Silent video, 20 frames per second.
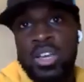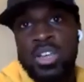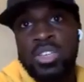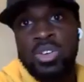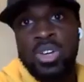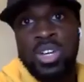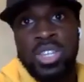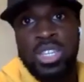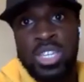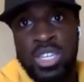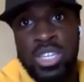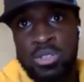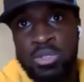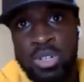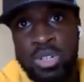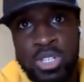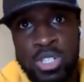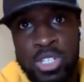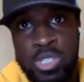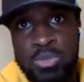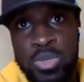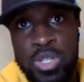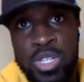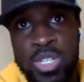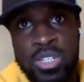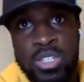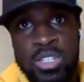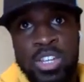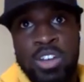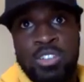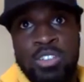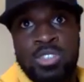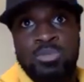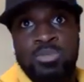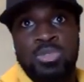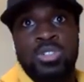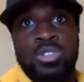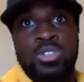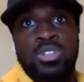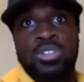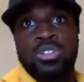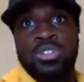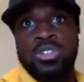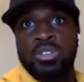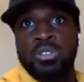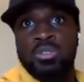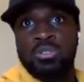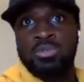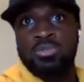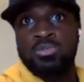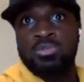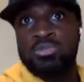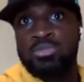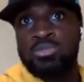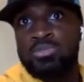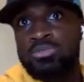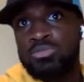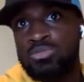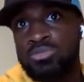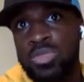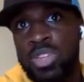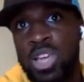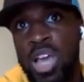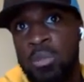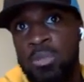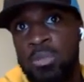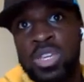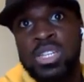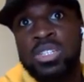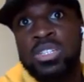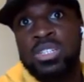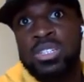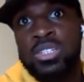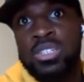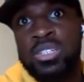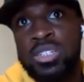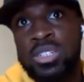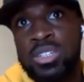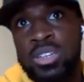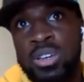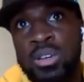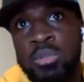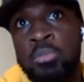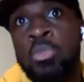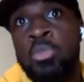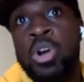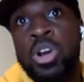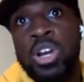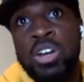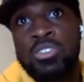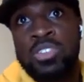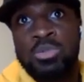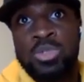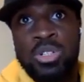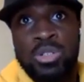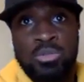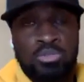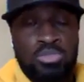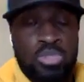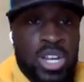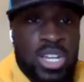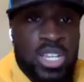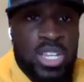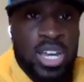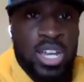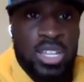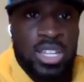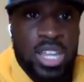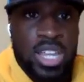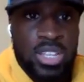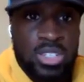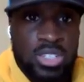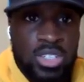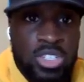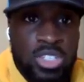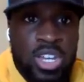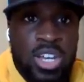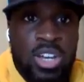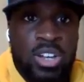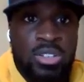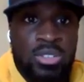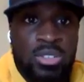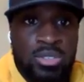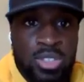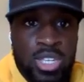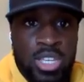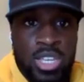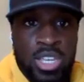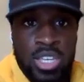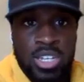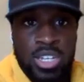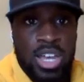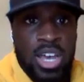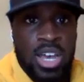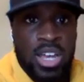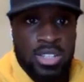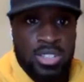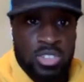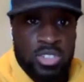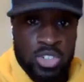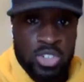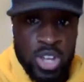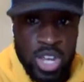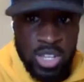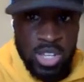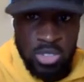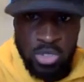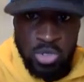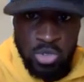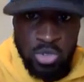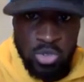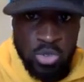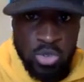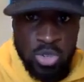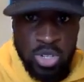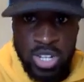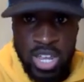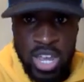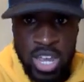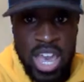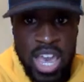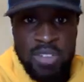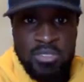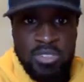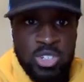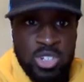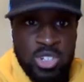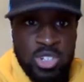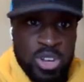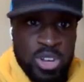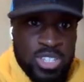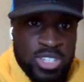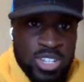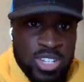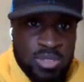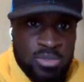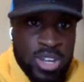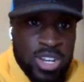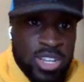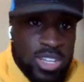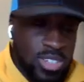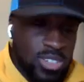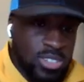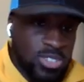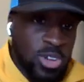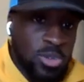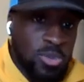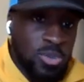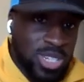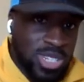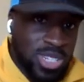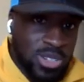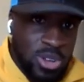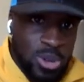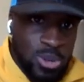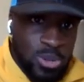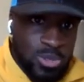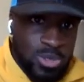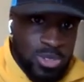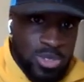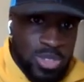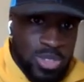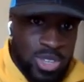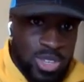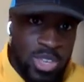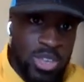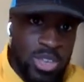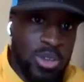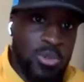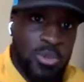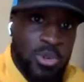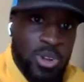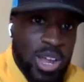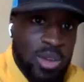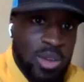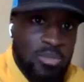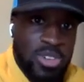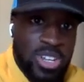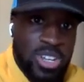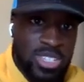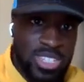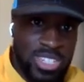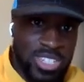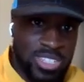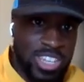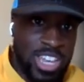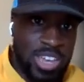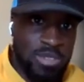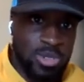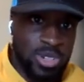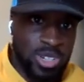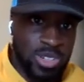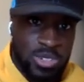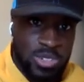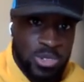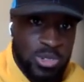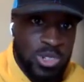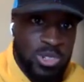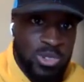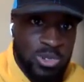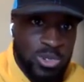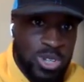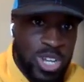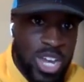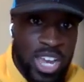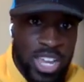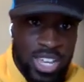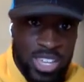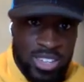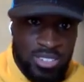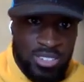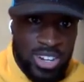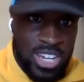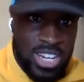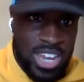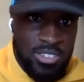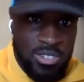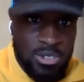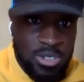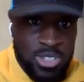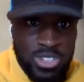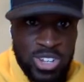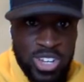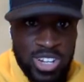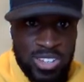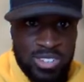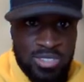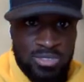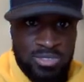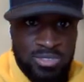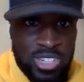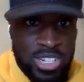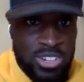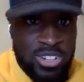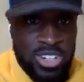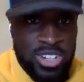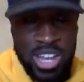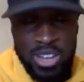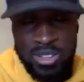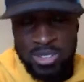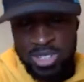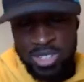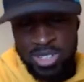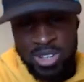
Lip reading: So I think it would have just been comfortable. I mean, more comfortable breaking out of that shell and not having to impress anybody, because nobody knows what I bring to the table if you're the new guy, right? Everyone's trying to figure it out.